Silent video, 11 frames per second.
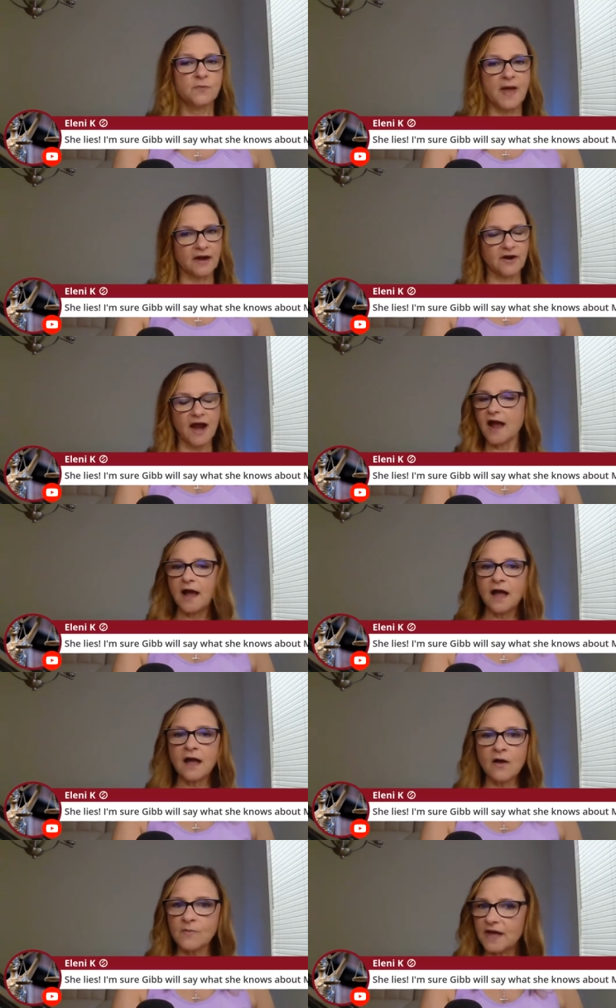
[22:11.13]
No matter
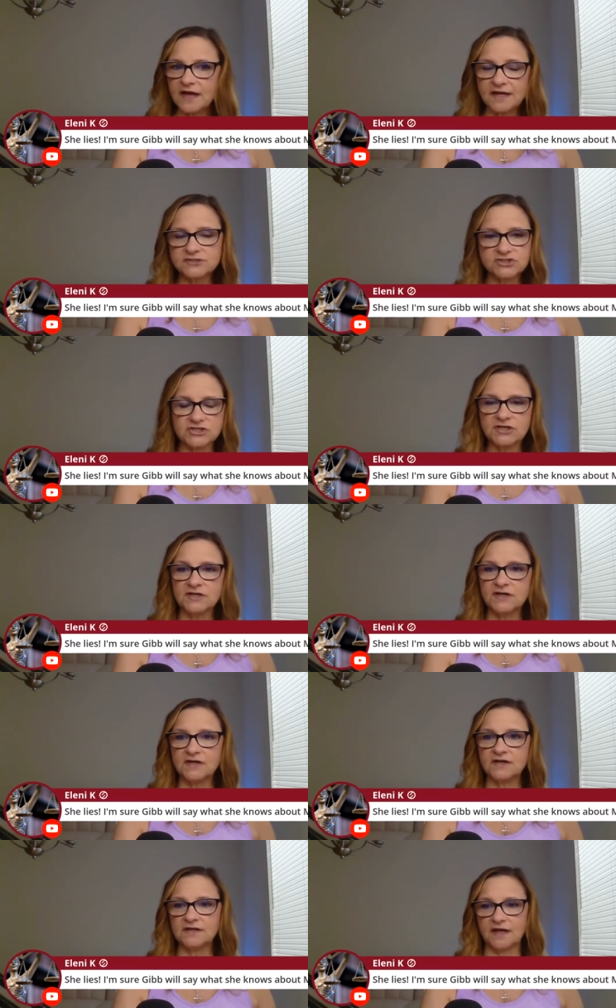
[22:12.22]
how much
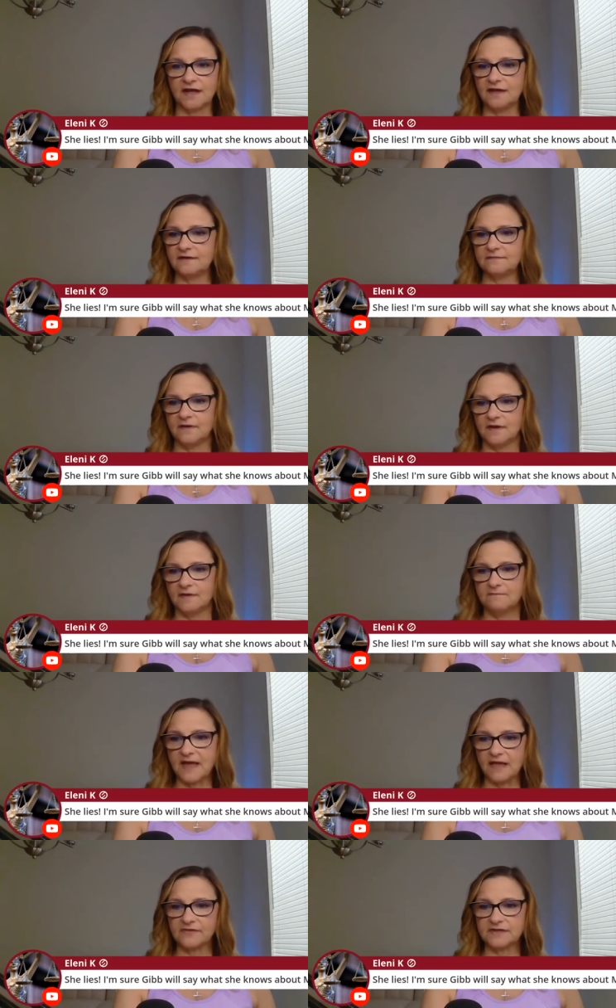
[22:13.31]
Ian and
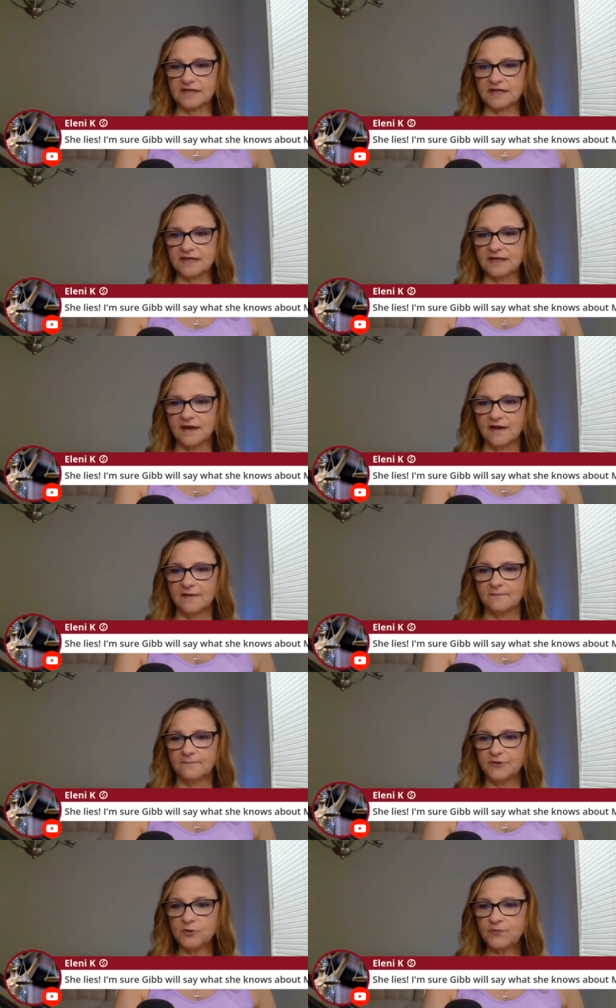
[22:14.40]
Melanie
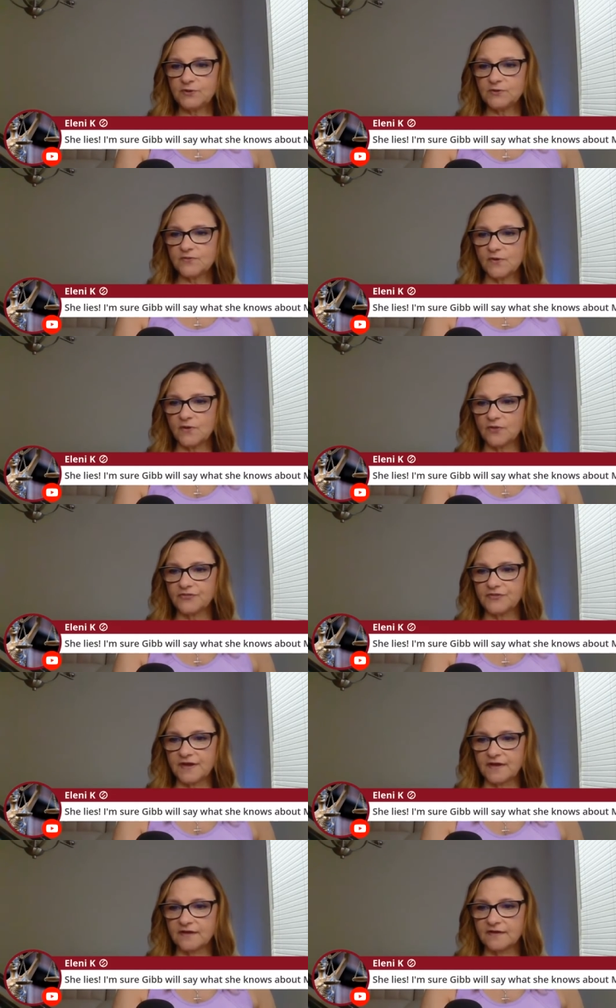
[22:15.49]
poo-poo the whole
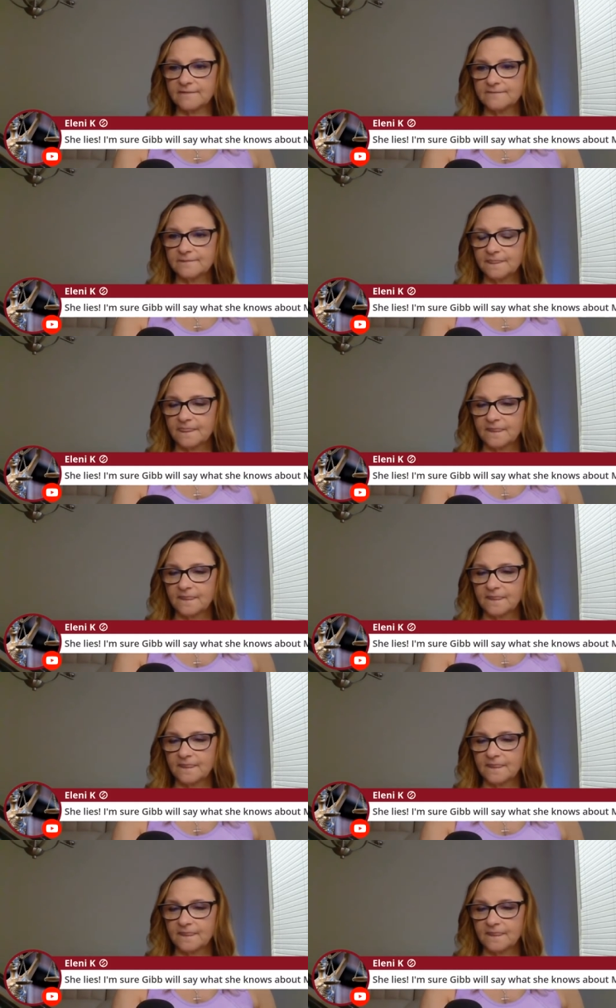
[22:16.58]
thing,